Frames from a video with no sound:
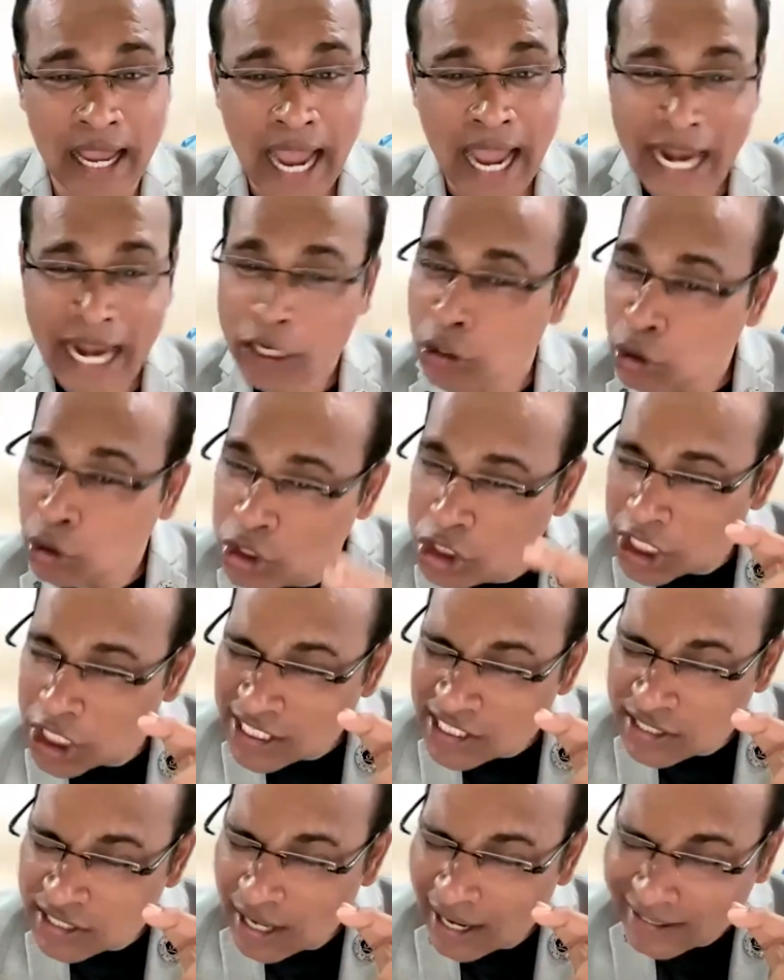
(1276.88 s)
And to
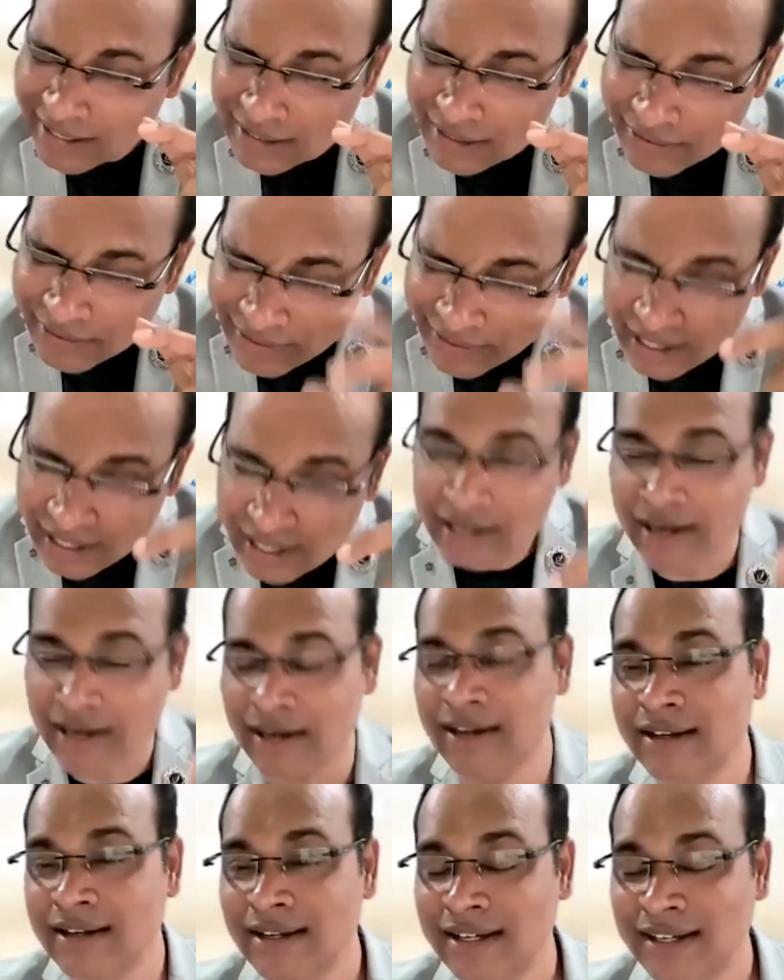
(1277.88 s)
just
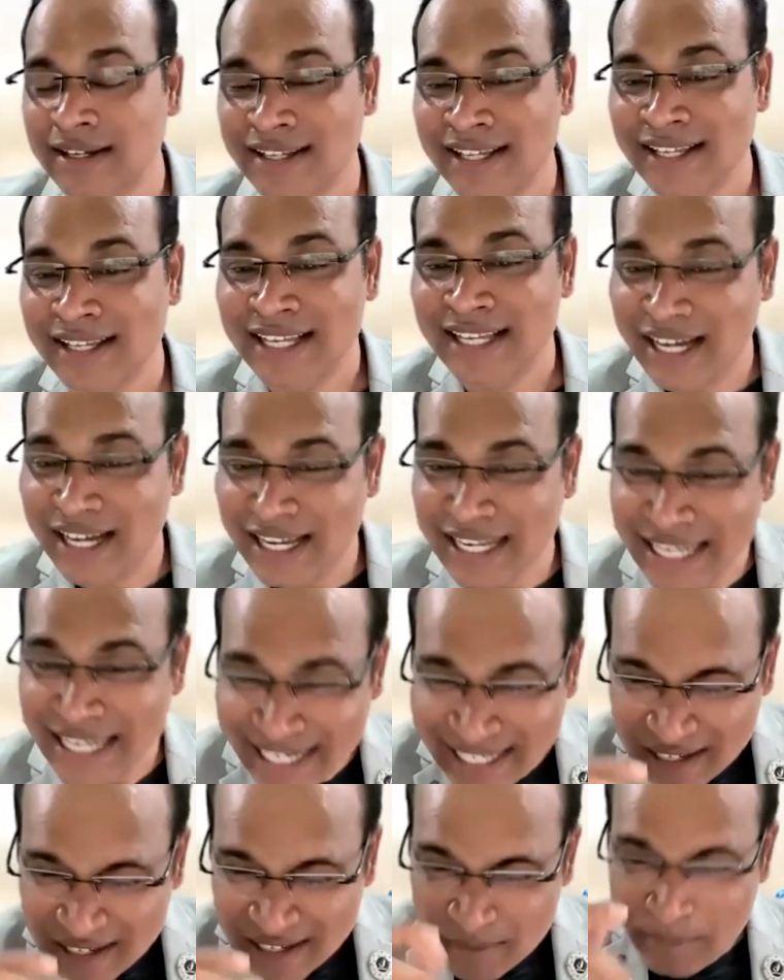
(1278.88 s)
trigger a
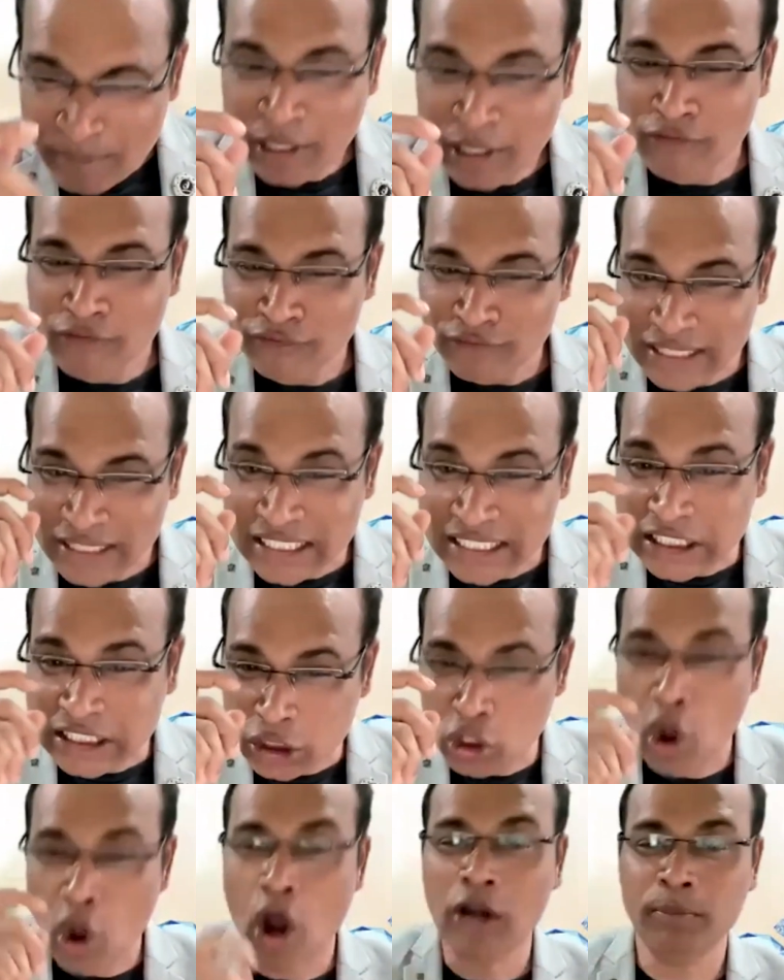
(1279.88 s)
little bit of
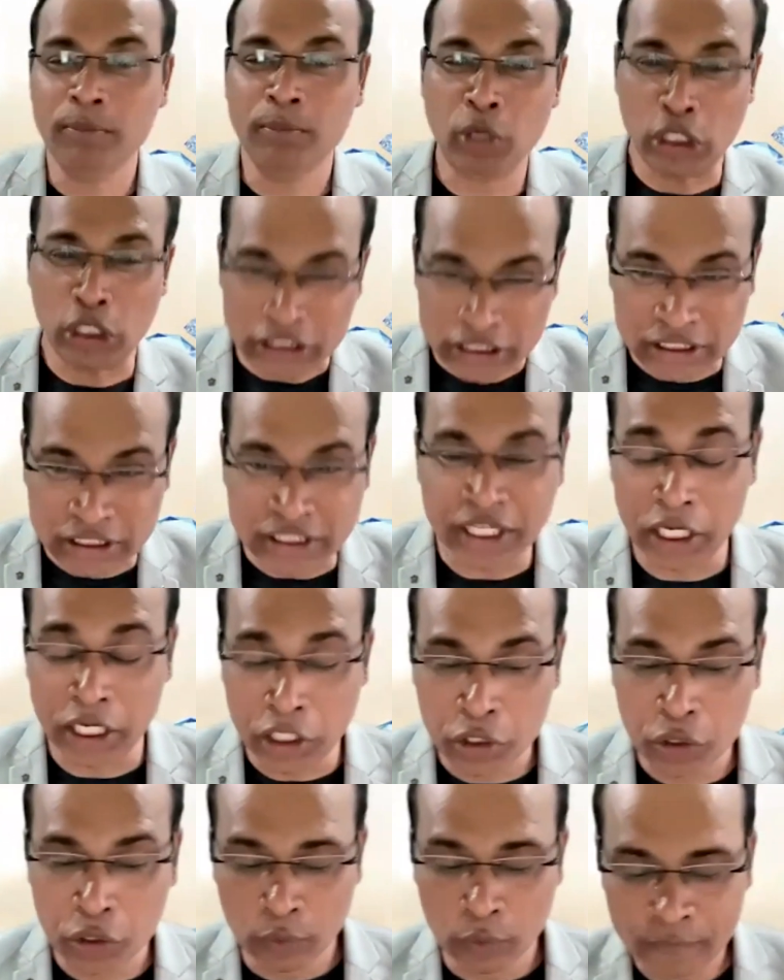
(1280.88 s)
this thought process in
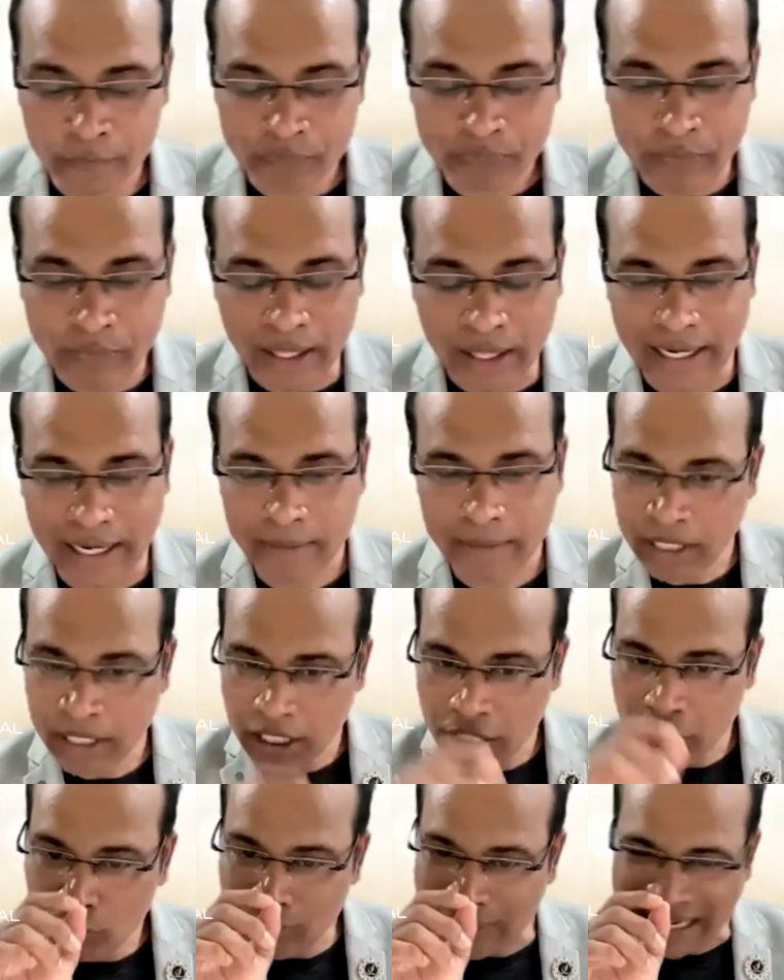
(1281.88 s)
you, let me
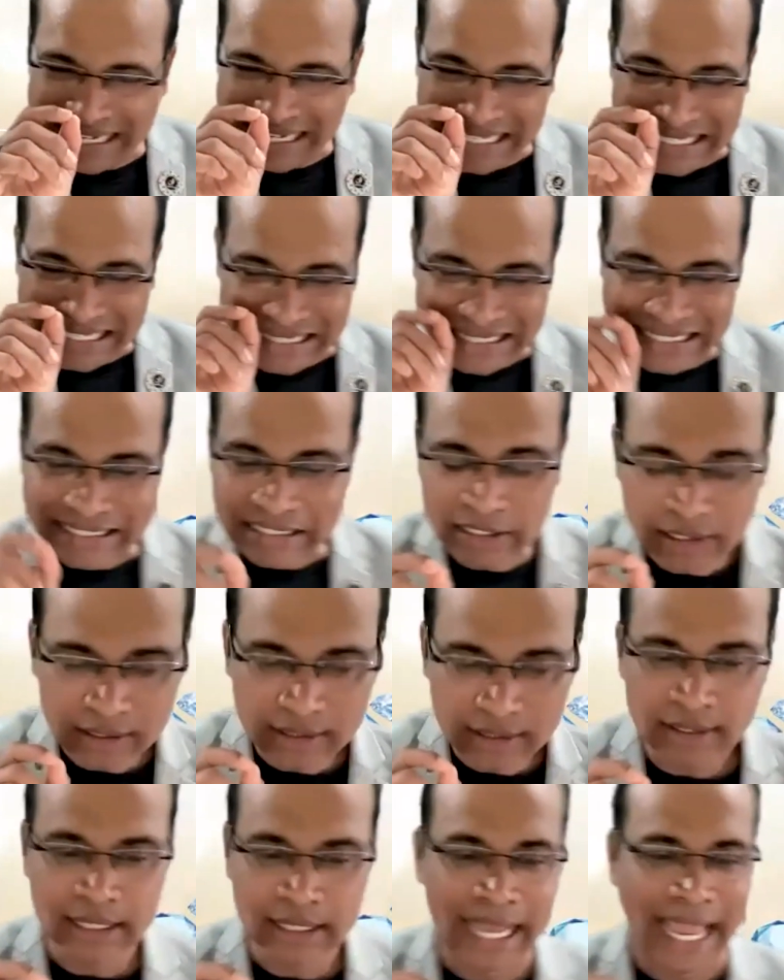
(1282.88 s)
give
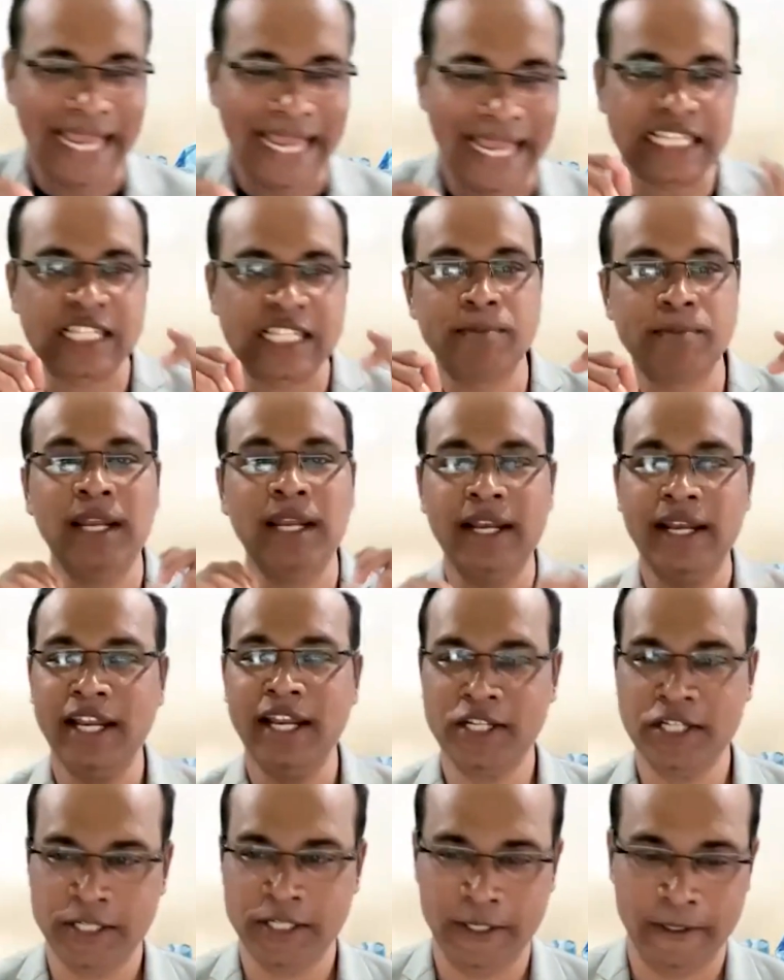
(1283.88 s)
another
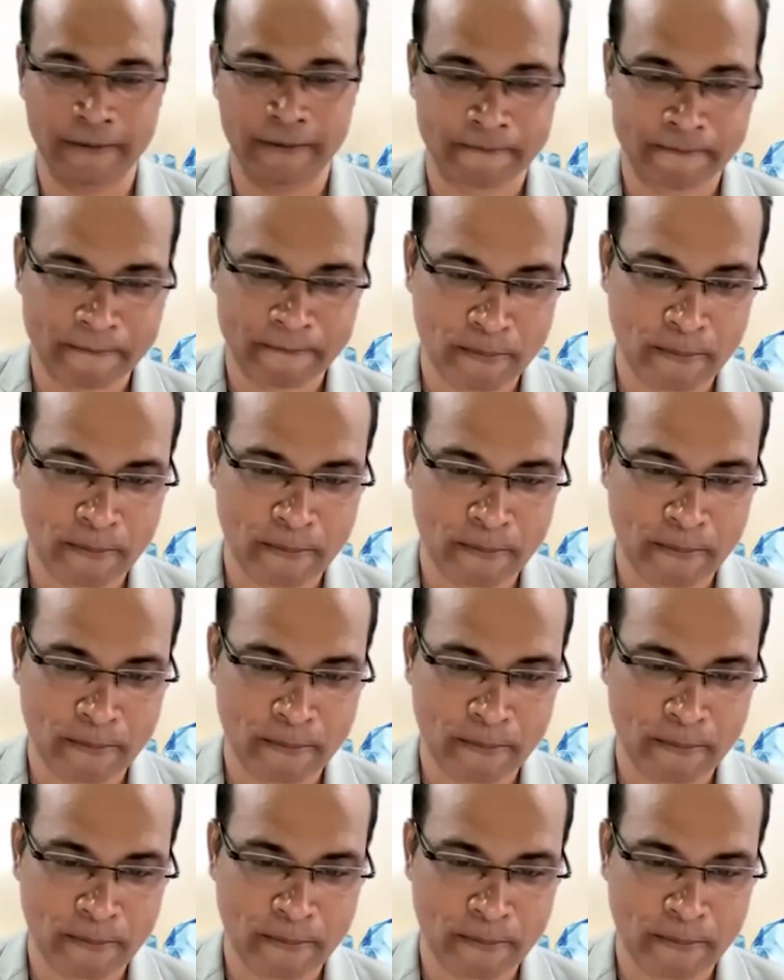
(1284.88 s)
explanation.